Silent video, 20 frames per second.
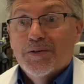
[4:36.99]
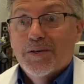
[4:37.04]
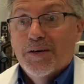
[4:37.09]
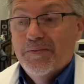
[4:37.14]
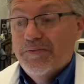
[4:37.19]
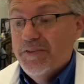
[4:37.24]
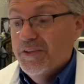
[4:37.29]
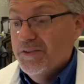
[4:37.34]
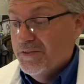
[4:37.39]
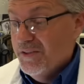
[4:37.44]
Or
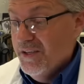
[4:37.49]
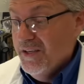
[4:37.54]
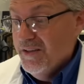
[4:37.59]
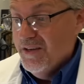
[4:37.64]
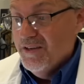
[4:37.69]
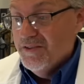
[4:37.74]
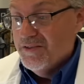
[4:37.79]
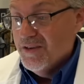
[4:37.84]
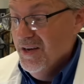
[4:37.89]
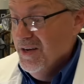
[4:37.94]
if you see
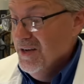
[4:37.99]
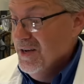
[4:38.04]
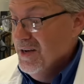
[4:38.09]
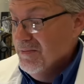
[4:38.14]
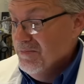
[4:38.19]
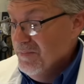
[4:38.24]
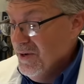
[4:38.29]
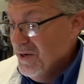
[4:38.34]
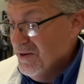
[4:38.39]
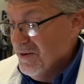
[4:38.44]
these
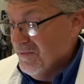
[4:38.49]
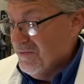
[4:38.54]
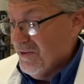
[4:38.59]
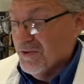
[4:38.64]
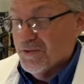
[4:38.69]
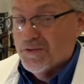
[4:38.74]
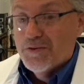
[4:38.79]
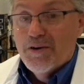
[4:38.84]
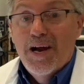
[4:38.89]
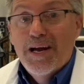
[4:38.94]
beautiful
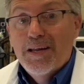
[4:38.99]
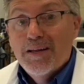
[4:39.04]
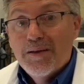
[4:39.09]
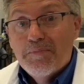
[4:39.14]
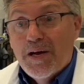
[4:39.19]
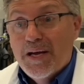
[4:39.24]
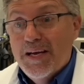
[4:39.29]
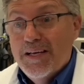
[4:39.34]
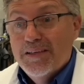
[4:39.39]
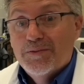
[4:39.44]

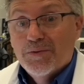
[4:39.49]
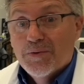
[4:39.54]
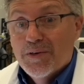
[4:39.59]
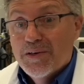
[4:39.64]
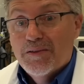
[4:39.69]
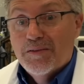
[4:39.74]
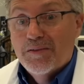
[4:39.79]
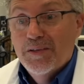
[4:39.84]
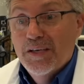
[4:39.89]
trilobites with